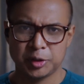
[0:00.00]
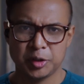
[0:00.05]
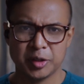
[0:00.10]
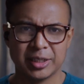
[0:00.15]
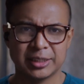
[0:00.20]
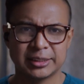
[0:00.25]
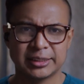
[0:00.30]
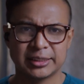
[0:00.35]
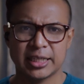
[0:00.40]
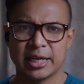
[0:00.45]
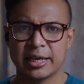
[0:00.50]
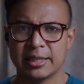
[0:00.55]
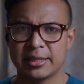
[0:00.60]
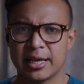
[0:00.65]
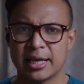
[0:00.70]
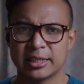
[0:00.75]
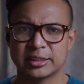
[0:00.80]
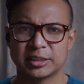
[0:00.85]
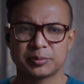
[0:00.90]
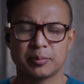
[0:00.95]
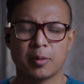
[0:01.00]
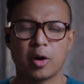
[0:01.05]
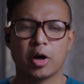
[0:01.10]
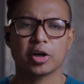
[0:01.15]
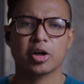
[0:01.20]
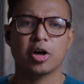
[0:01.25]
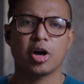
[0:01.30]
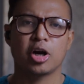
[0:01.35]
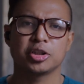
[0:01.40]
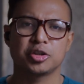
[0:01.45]
you can say that
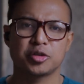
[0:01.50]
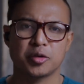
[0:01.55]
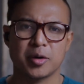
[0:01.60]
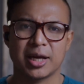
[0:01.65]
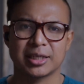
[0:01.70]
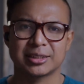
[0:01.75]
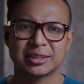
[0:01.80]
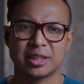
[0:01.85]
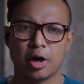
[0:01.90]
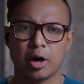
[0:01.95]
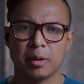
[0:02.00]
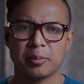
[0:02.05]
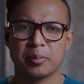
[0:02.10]
smart contracts are